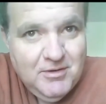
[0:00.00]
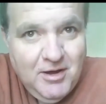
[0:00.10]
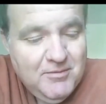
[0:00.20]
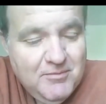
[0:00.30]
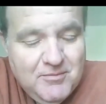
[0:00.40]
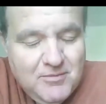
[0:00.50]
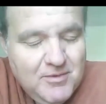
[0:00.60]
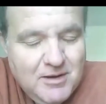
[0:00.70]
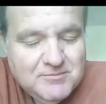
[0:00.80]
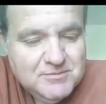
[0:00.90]
I'm
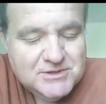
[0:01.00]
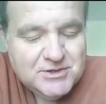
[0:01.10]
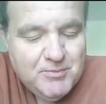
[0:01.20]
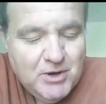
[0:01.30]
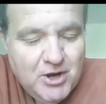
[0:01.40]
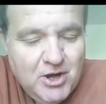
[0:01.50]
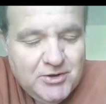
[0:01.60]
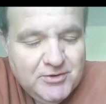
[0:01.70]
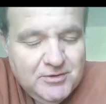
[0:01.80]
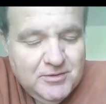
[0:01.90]
doing my
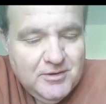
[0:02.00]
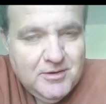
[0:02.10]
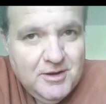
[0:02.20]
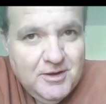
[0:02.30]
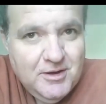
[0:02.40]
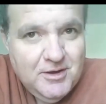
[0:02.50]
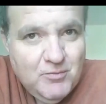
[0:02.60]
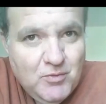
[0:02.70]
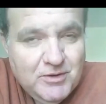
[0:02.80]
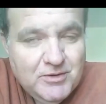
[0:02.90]
garden. I
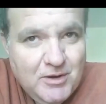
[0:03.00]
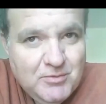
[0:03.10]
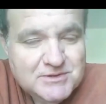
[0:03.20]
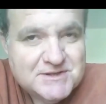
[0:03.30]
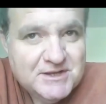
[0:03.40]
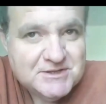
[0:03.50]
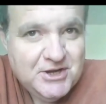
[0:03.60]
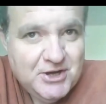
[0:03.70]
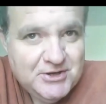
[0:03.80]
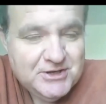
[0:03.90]
wouldn't say it's a
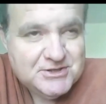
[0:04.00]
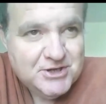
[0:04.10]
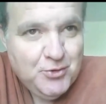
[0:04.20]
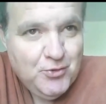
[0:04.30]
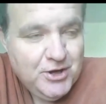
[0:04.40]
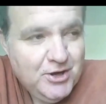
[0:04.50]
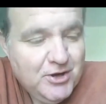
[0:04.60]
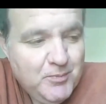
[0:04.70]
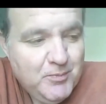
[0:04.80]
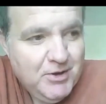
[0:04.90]
garden, it's a
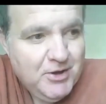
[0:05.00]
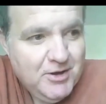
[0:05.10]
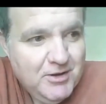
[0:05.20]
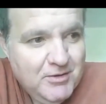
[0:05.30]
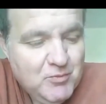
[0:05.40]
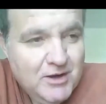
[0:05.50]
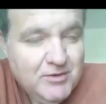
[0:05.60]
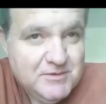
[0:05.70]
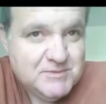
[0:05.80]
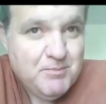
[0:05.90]
courtyard, but it's a
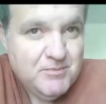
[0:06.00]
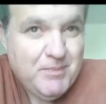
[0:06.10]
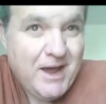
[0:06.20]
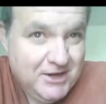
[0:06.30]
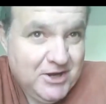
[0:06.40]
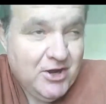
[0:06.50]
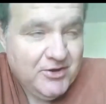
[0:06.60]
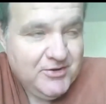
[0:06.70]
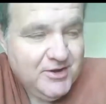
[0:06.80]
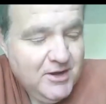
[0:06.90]
backyard.